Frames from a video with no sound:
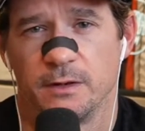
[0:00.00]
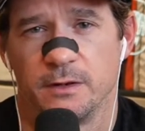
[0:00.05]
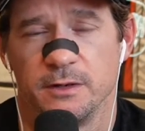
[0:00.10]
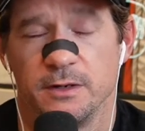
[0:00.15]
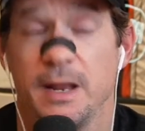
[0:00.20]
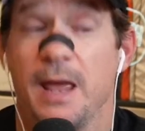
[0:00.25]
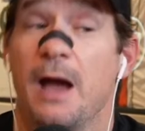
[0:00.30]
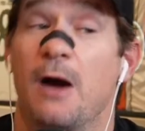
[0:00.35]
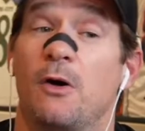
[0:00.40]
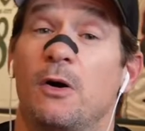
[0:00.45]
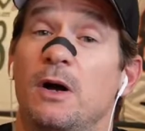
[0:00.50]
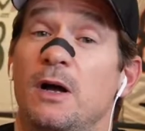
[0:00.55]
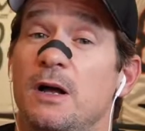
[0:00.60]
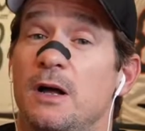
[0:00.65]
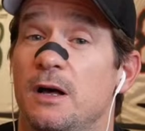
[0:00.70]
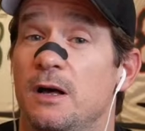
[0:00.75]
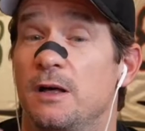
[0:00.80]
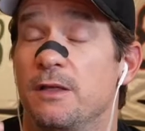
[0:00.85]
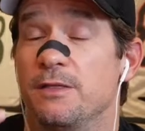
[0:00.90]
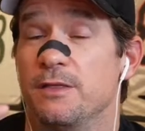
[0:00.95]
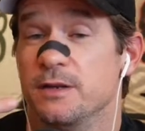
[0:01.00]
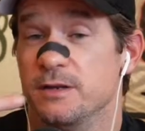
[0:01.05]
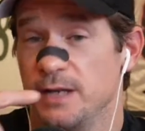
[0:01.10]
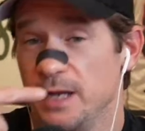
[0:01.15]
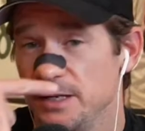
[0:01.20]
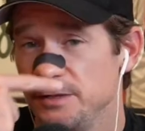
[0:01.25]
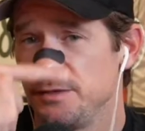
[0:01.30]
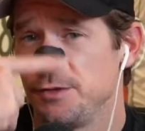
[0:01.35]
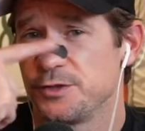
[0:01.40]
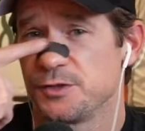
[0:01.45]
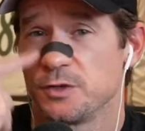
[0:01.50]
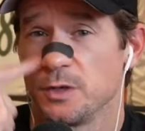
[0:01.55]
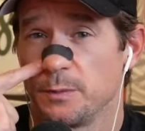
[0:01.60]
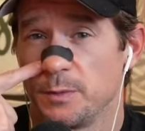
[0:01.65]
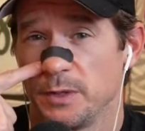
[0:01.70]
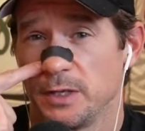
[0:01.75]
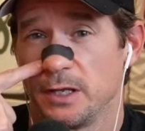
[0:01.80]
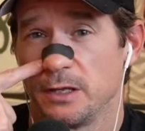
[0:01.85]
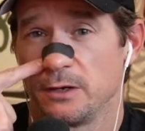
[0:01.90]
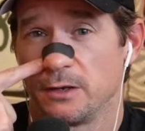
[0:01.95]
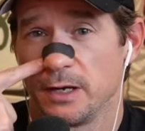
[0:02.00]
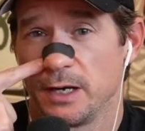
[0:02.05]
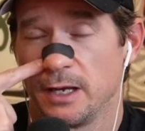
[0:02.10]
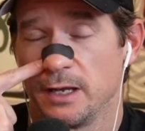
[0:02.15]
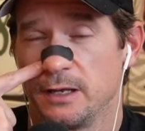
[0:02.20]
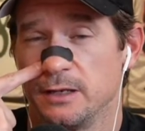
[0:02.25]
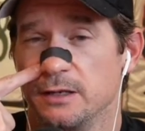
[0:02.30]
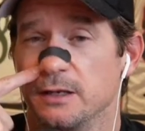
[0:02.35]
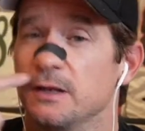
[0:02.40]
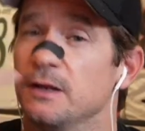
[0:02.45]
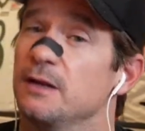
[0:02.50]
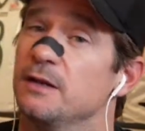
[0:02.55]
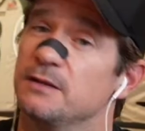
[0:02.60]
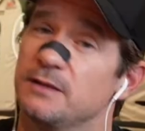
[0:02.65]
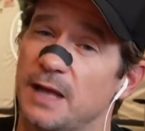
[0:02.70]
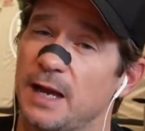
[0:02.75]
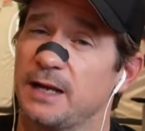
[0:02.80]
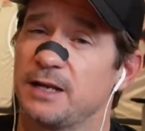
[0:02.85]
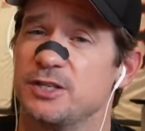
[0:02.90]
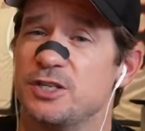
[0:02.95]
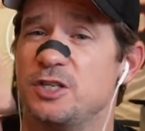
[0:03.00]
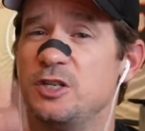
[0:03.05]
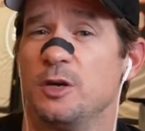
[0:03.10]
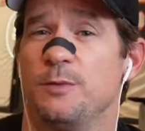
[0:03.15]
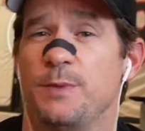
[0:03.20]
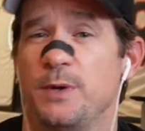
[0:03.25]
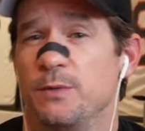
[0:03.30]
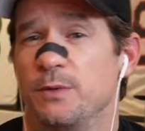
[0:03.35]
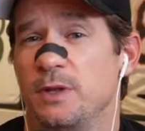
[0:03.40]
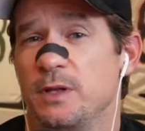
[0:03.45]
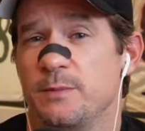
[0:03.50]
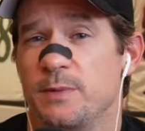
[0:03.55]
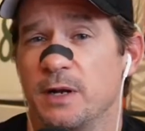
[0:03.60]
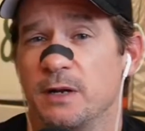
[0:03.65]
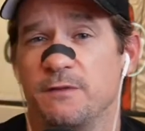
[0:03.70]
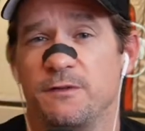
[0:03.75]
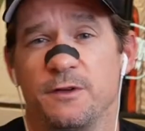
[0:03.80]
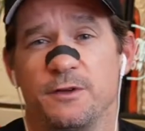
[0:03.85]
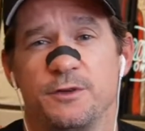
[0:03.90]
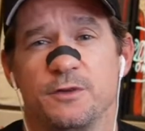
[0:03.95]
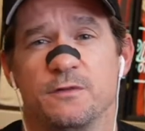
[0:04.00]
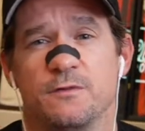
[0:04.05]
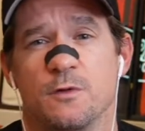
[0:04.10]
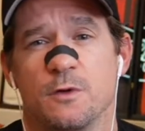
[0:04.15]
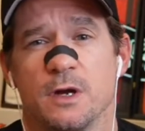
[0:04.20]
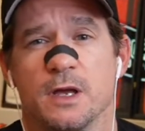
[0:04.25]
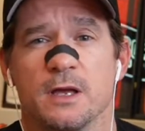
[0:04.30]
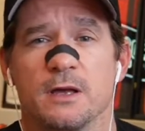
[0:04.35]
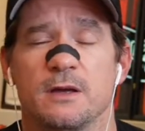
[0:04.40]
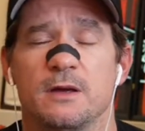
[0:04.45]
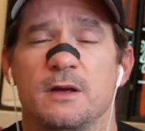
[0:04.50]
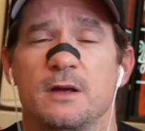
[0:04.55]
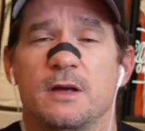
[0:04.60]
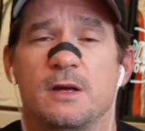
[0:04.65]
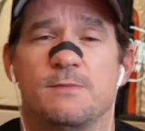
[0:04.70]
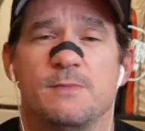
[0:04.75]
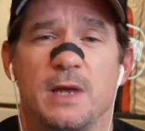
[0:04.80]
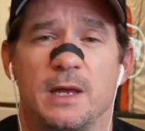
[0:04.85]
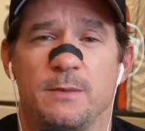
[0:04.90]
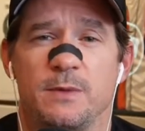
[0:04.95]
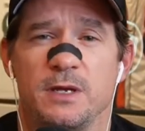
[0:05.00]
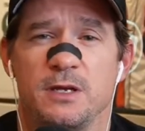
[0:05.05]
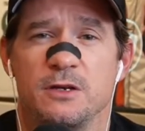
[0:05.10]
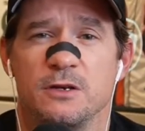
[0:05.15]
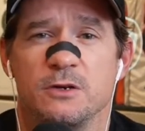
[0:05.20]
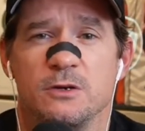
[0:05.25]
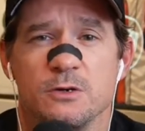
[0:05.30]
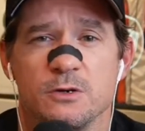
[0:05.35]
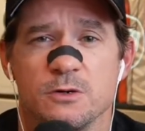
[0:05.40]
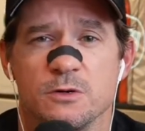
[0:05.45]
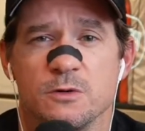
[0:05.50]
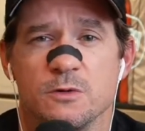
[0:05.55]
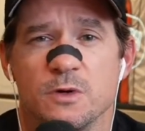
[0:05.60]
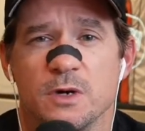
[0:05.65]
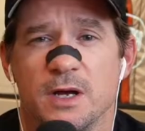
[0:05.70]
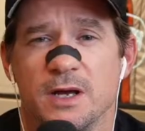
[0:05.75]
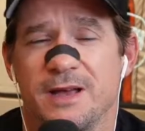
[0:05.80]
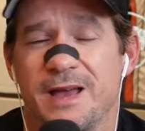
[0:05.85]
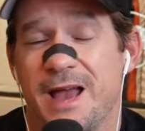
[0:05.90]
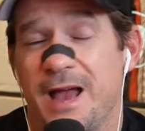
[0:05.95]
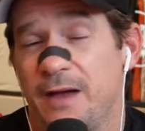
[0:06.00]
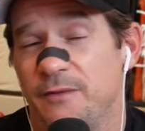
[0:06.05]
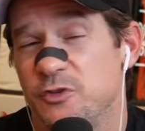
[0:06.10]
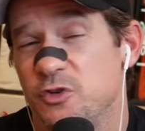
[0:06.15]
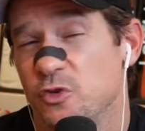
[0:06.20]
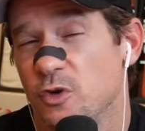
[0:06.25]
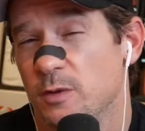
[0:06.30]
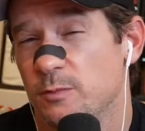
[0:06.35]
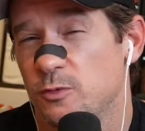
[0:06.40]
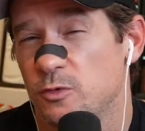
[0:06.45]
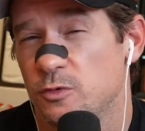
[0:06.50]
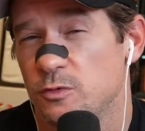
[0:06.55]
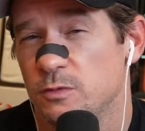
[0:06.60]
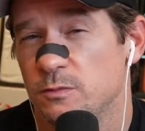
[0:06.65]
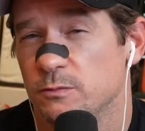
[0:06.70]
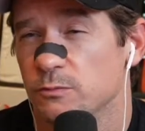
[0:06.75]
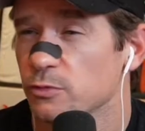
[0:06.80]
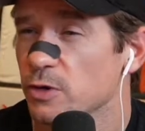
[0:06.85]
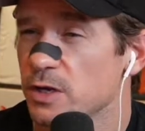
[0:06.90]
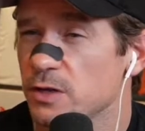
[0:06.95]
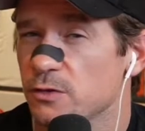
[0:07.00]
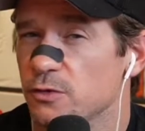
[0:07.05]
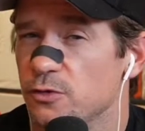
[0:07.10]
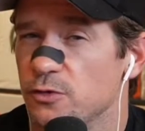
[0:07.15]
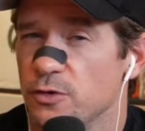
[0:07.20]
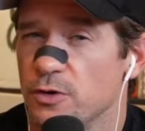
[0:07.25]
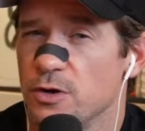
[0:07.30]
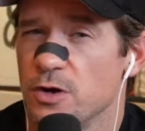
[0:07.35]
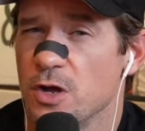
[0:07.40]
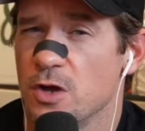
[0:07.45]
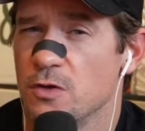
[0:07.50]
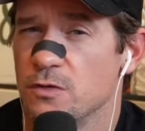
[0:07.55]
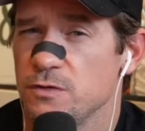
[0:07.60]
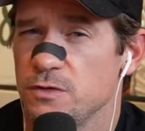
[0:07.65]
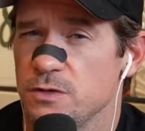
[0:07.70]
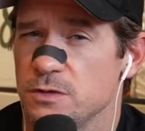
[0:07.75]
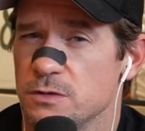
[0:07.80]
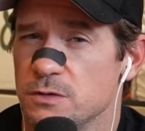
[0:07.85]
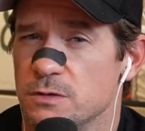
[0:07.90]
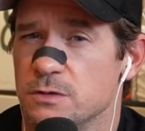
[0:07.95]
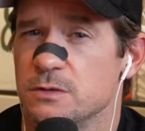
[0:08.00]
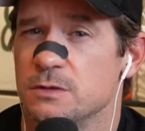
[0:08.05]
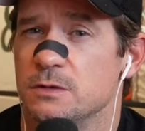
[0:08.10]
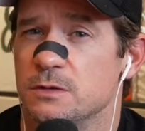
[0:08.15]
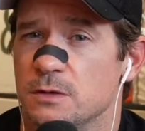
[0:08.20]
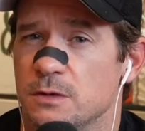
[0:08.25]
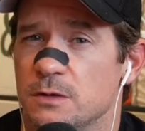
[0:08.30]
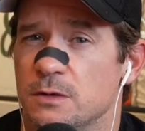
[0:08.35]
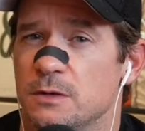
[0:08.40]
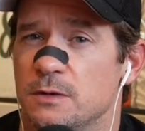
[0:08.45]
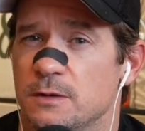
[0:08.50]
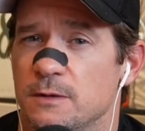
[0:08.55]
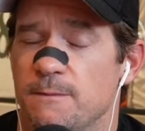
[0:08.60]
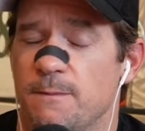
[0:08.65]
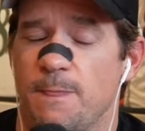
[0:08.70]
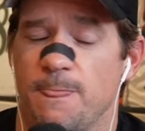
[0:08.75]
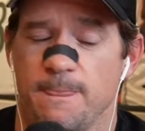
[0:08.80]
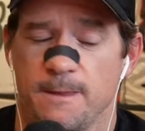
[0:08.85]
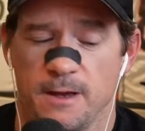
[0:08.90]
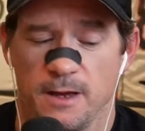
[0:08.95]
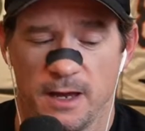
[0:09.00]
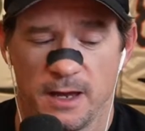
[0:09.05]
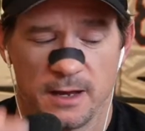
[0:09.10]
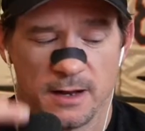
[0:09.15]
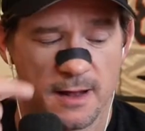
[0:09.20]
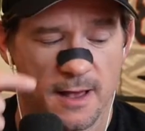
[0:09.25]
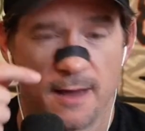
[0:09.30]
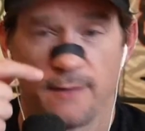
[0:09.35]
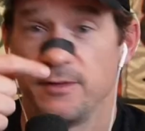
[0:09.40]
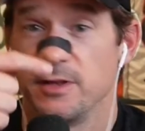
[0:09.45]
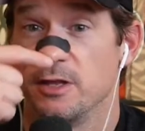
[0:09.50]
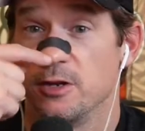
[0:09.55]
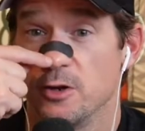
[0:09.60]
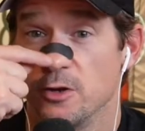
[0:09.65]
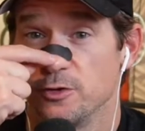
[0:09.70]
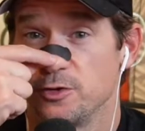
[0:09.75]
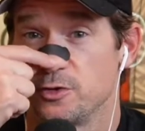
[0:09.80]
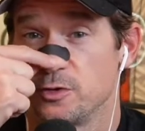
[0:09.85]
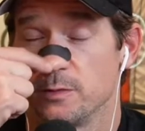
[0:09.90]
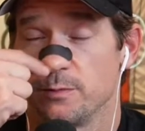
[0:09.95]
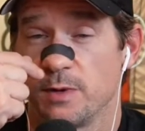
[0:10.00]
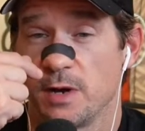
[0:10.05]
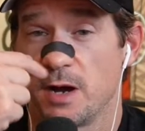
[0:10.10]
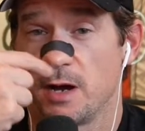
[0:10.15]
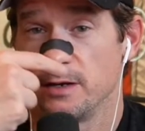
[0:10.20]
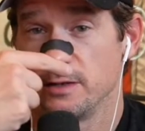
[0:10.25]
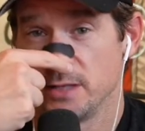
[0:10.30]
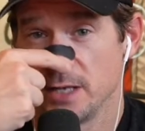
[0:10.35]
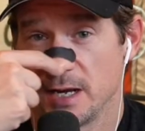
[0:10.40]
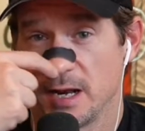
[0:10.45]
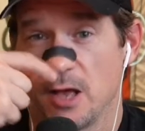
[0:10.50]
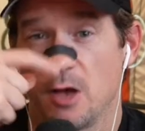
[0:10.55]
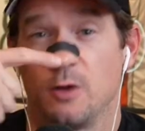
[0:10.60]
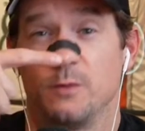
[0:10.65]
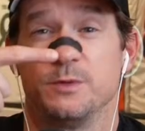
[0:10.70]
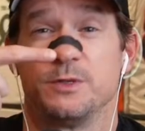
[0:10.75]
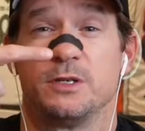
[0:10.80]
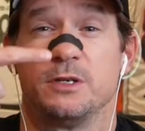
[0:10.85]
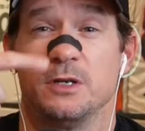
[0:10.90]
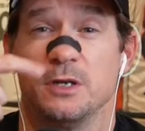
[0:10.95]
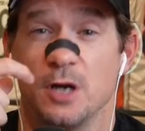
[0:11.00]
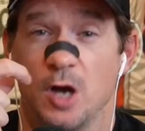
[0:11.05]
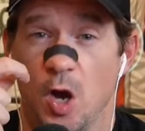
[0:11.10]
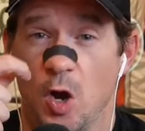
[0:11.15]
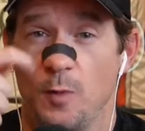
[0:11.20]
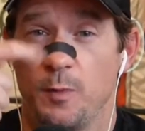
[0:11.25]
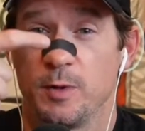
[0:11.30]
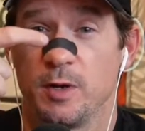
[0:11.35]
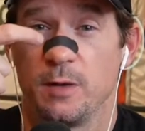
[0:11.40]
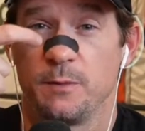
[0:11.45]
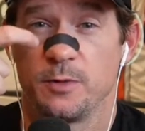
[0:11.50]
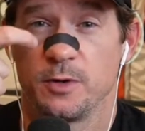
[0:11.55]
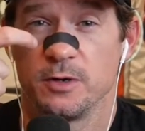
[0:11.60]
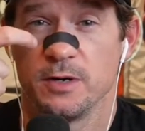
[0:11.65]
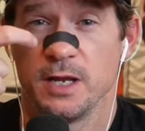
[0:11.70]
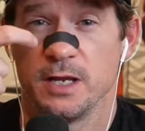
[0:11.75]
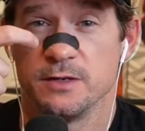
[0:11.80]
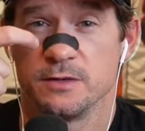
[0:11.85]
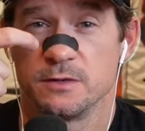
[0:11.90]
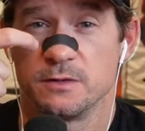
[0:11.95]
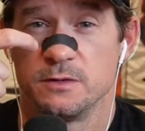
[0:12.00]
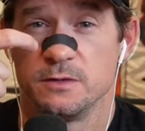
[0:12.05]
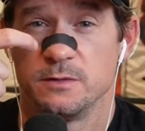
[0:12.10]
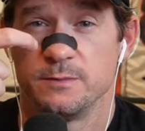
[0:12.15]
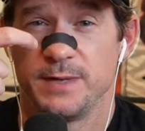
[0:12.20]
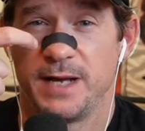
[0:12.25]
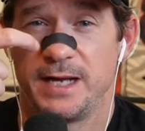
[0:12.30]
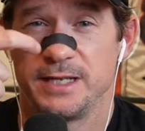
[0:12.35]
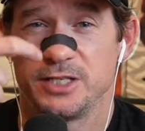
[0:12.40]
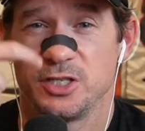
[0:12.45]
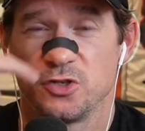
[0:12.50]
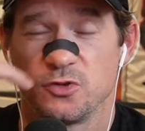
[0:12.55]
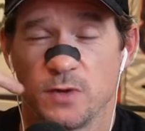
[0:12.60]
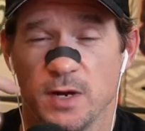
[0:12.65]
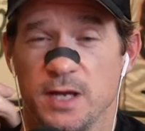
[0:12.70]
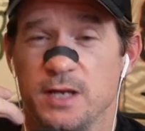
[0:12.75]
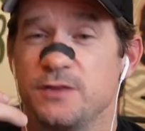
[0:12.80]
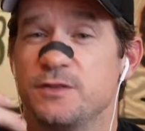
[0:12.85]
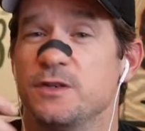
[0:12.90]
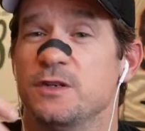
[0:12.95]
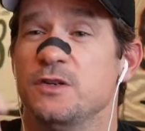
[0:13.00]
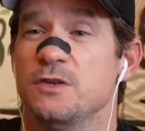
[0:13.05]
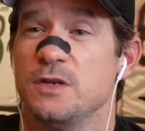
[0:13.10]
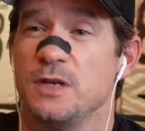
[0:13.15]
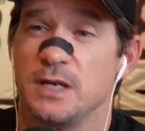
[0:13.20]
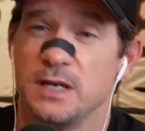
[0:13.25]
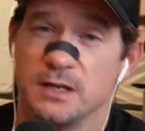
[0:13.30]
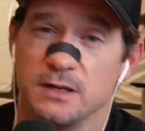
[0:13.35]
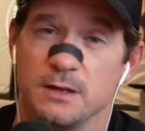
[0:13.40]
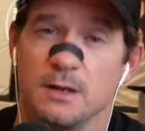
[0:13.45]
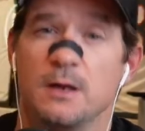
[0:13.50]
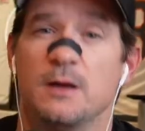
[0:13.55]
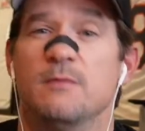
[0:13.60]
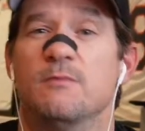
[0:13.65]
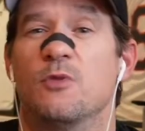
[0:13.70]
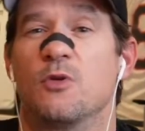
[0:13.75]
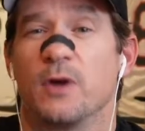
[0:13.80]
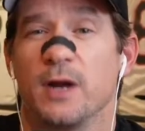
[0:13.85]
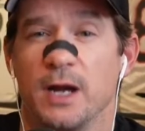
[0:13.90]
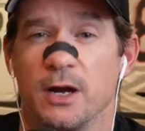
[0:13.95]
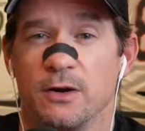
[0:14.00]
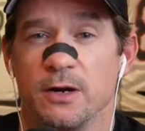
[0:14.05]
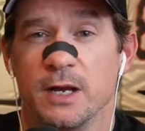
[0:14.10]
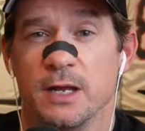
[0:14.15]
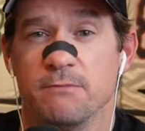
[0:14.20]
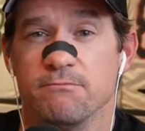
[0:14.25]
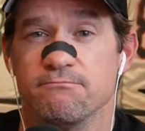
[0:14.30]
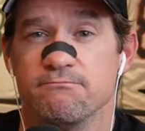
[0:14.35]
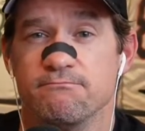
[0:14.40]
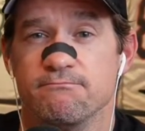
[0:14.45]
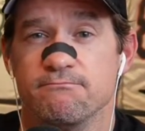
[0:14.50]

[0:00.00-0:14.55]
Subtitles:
Now, the nasal strip, on the other hand, that could still be really beneficial for you. Maybe you have trouble breathing through your nose, and having the nose strip on then helps open up your nasal passageways so you can get more air in.